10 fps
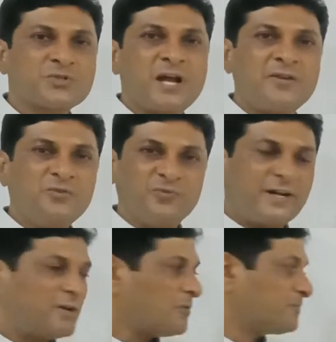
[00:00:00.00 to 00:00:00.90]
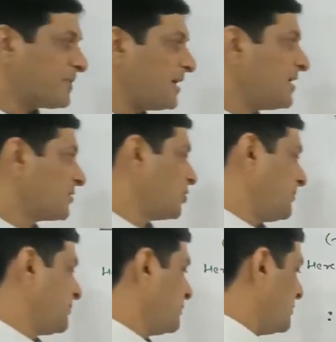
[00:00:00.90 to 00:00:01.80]
try to find out product
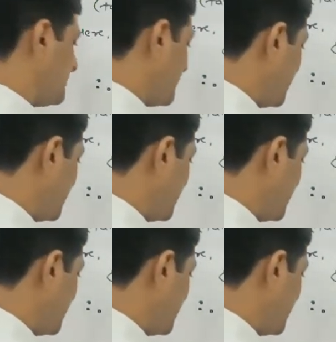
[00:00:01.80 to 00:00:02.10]
of slope.